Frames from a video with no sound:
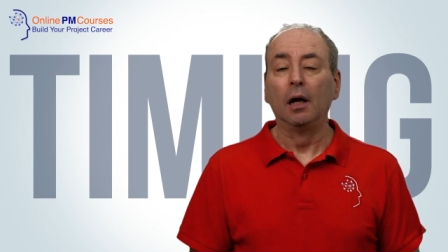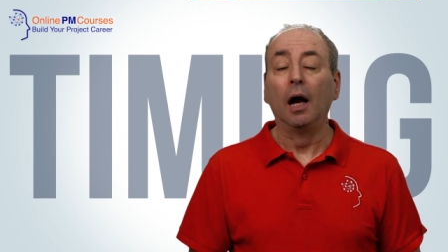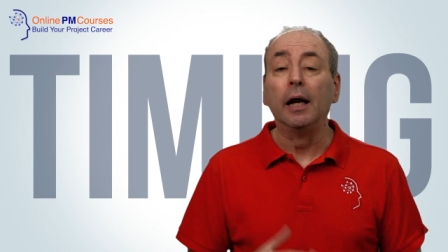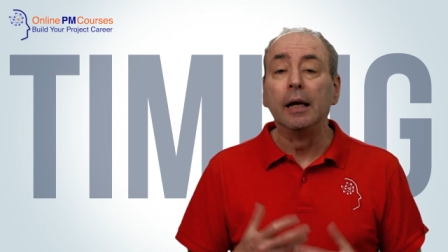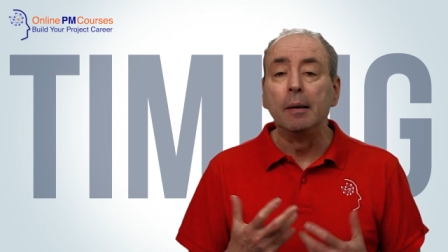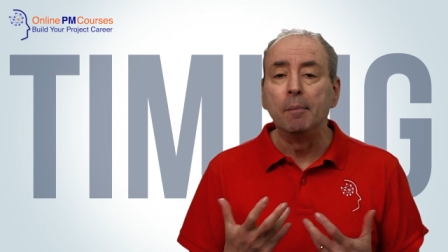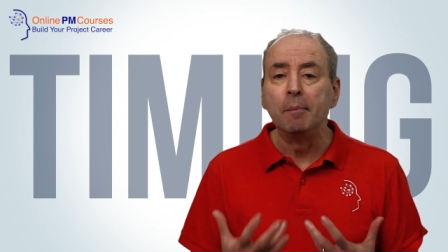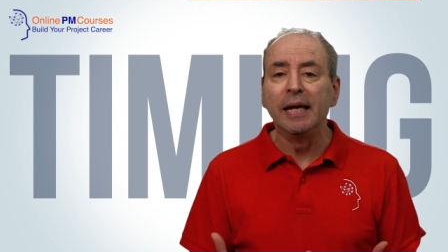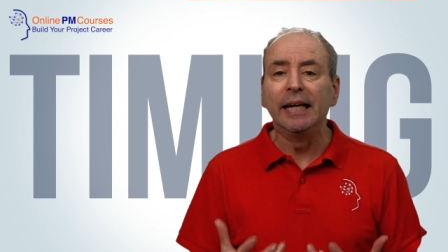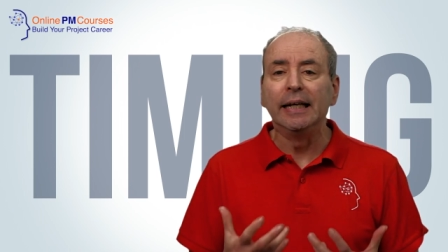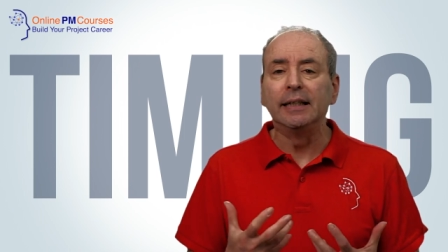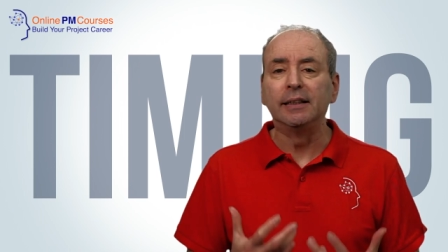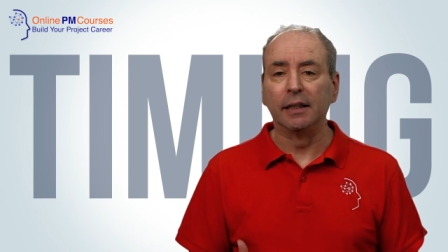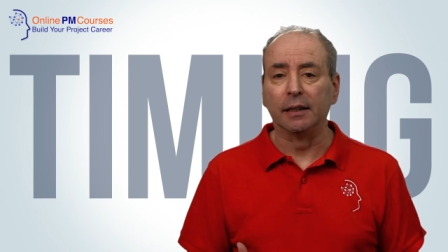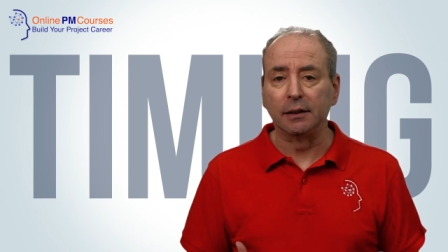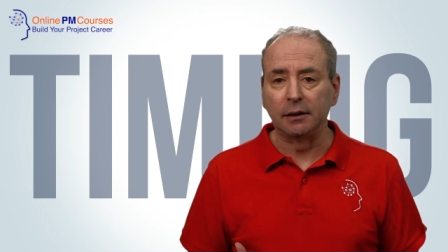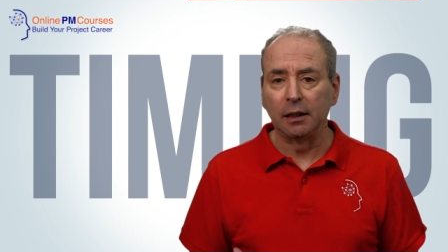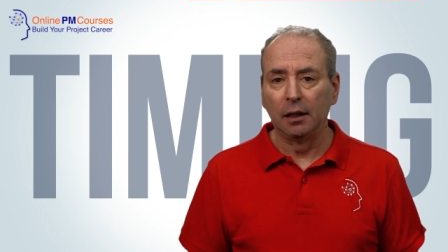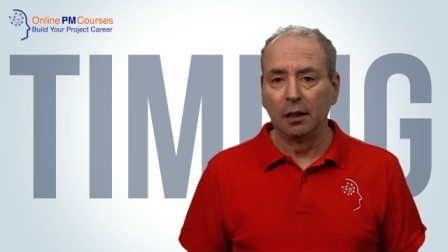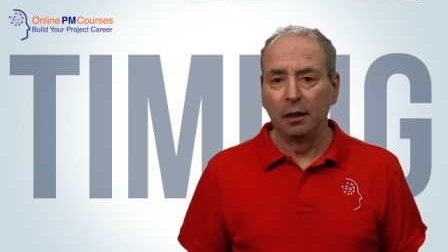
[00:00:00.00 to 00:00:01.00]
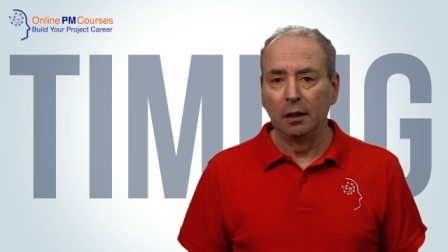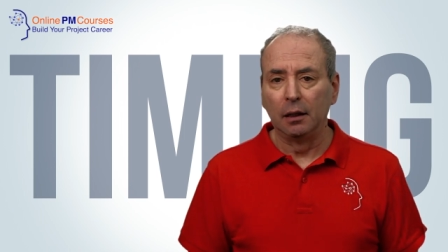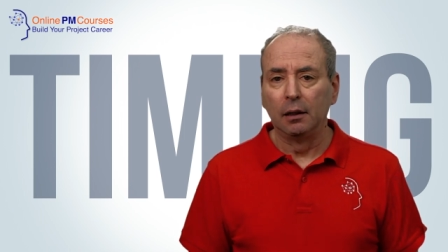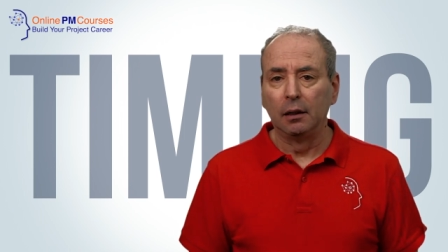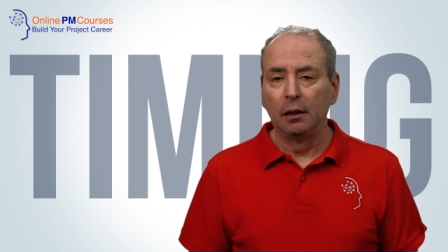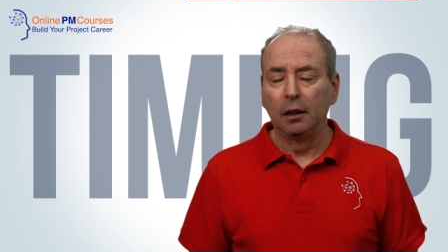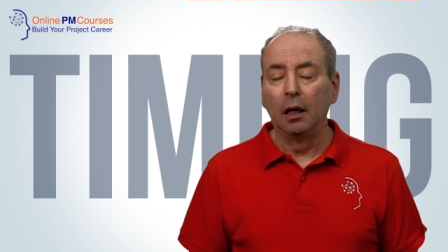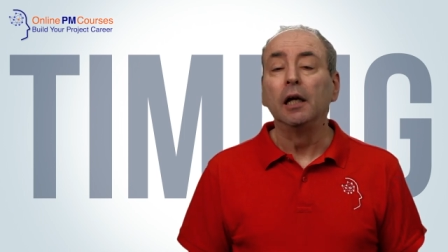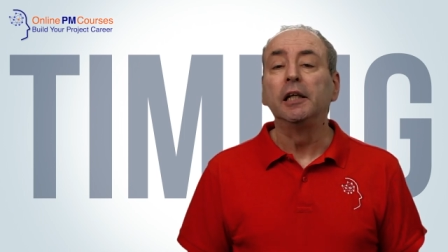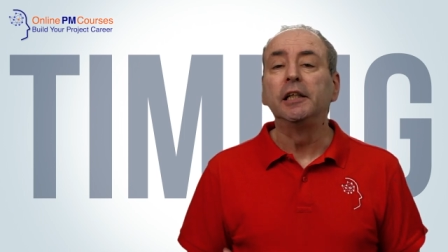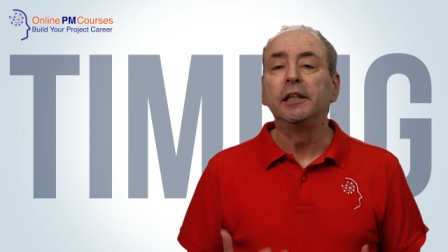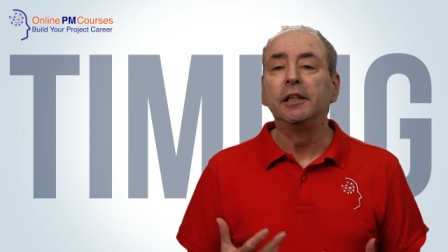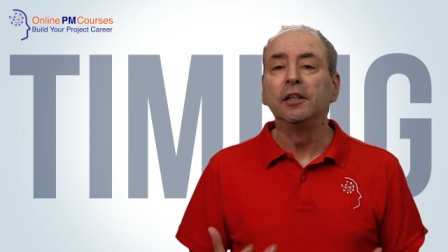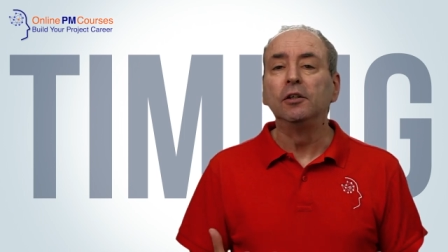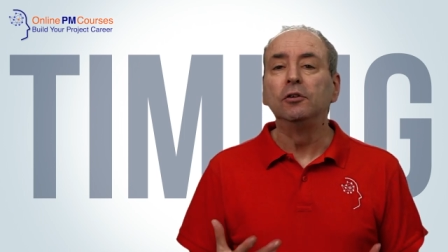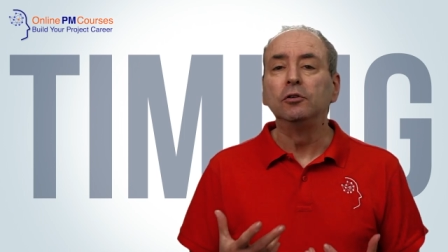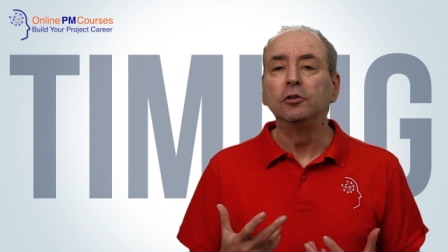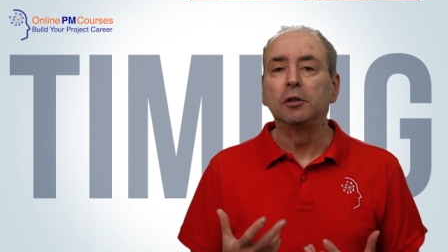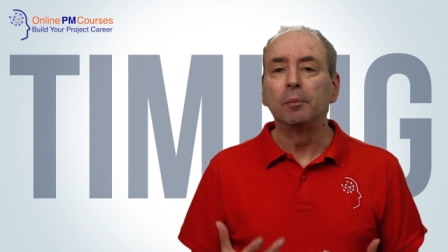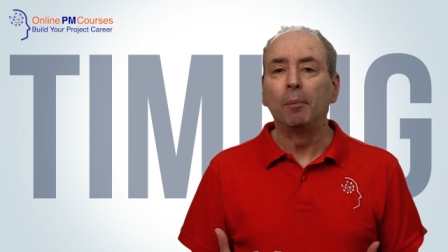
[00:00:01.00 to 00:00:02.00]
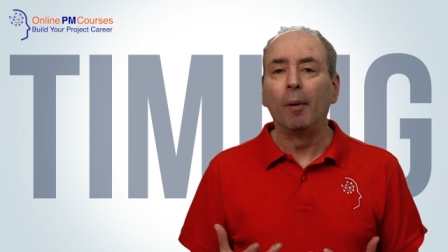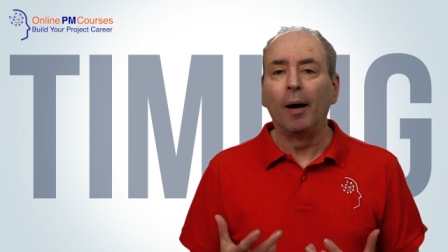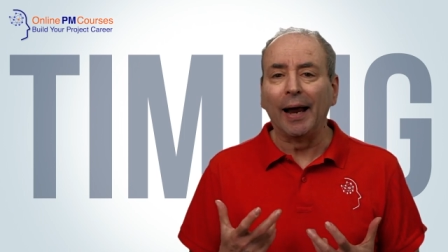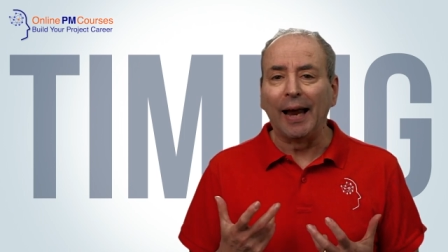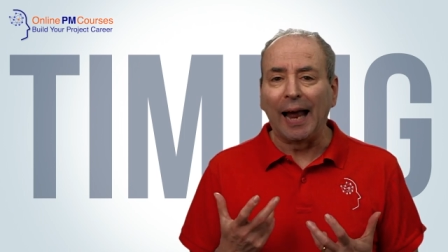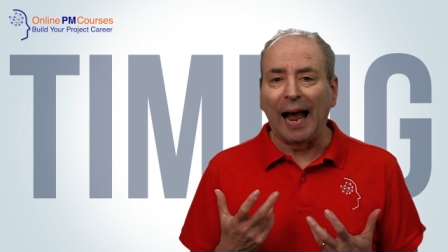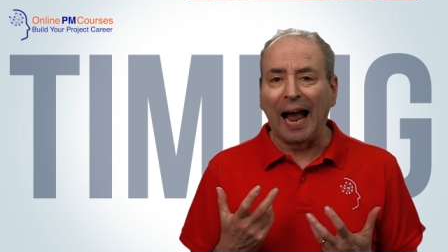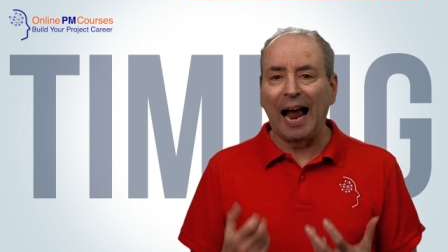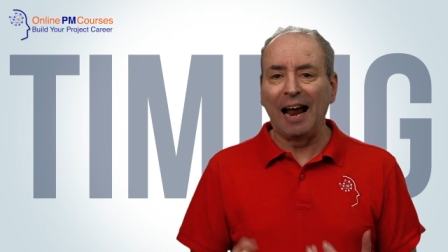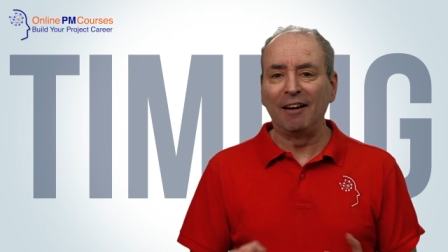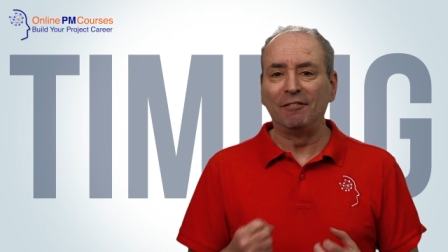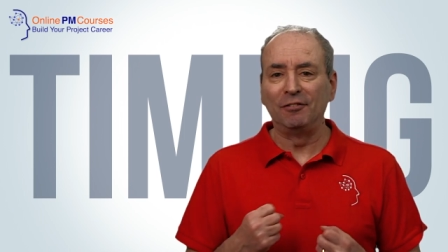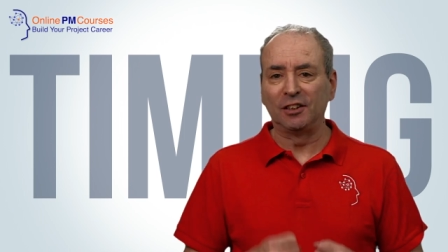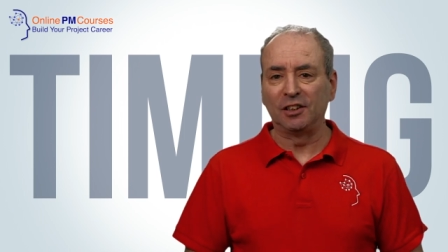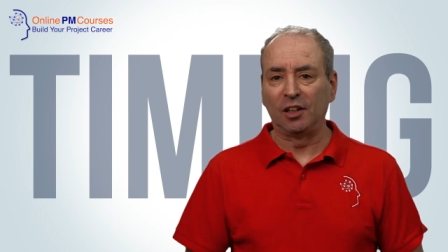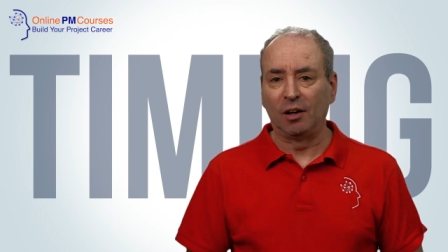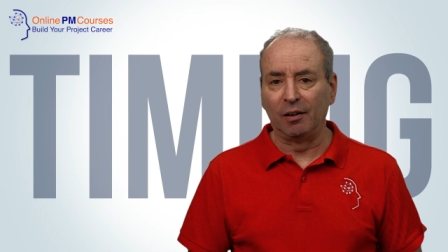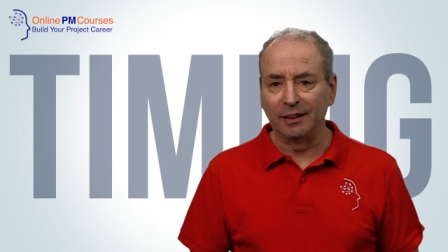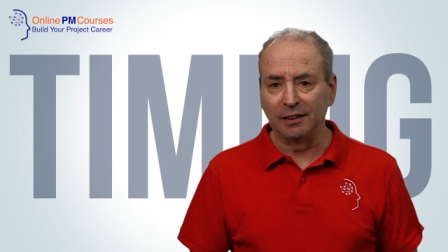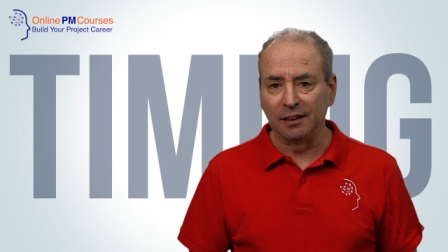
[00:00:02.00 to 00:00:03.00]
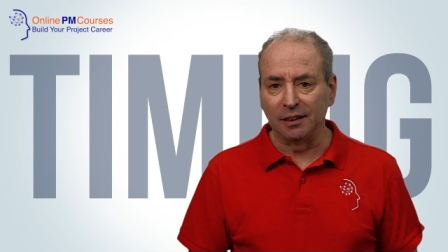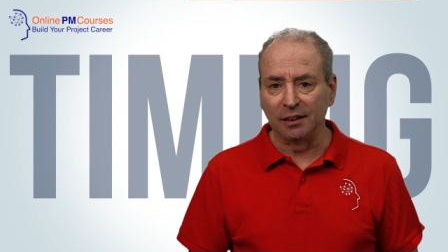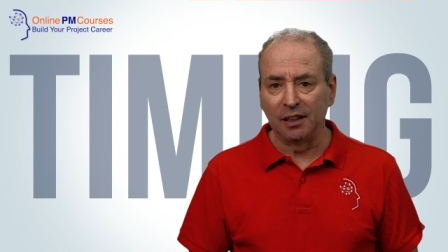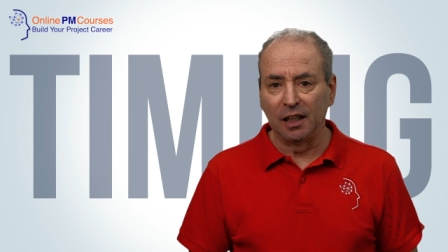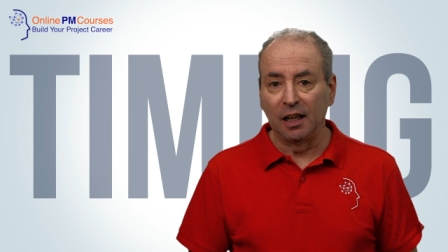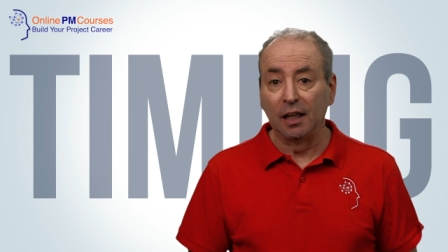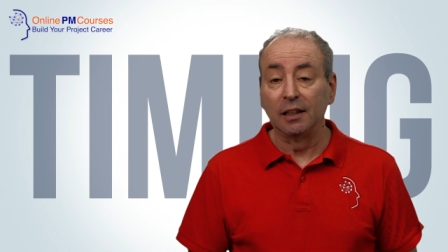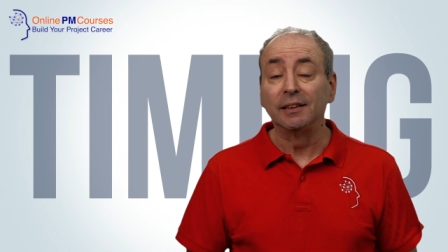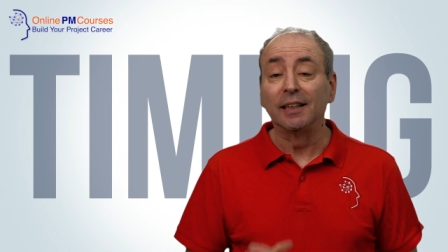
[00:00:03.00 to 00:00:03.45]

and immediate are used by advertisers